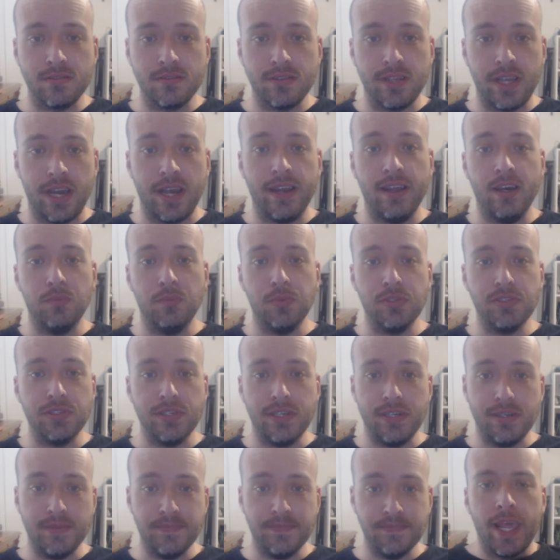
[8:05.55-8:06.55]
God help us
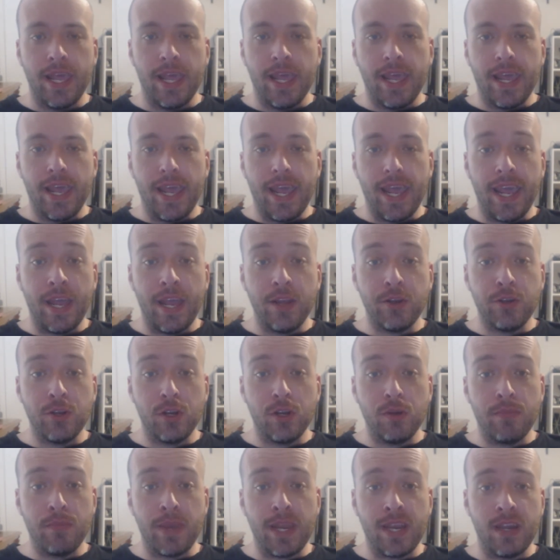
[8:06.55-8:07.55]
all. And
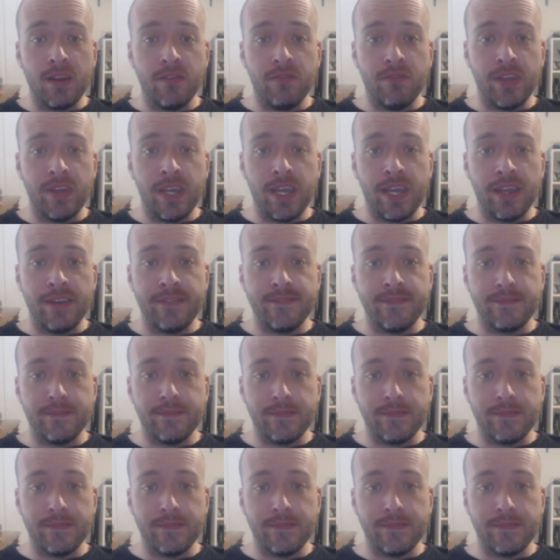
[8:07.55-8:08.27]
your main event